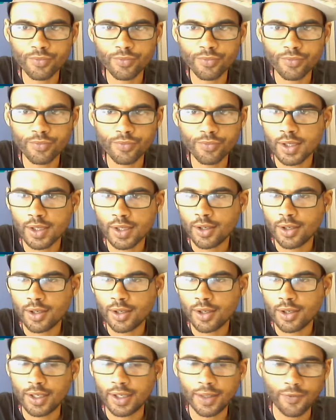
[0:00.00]
If
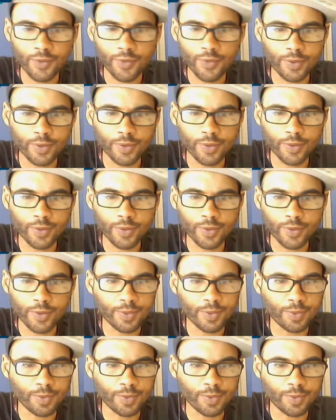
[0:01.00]
the article would
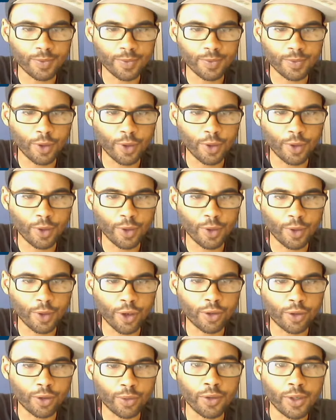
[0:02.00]
load. So
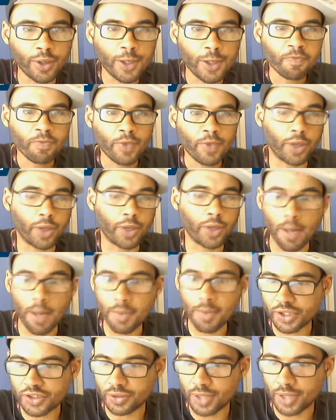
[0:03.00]
coming up pretty soon,
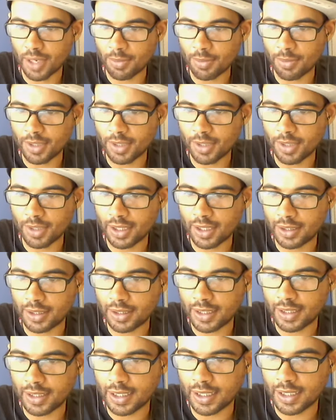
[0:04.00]
I mean, in